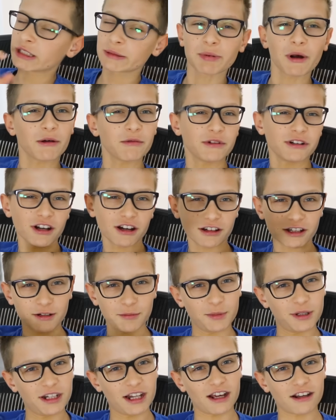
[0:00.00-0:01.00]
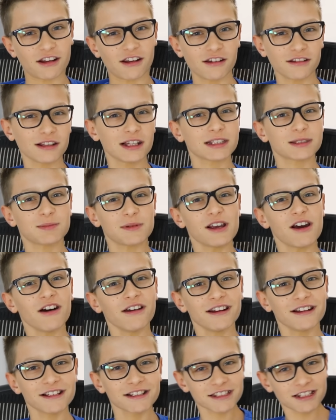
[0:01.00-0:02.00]
it's probably not gonna be that good, let's be
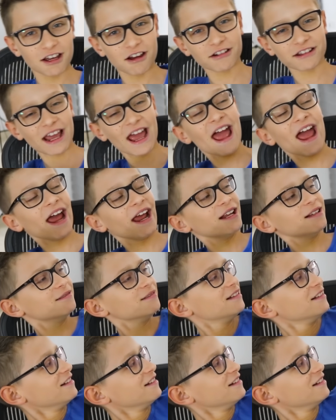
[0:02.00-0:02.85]
honest. Okay,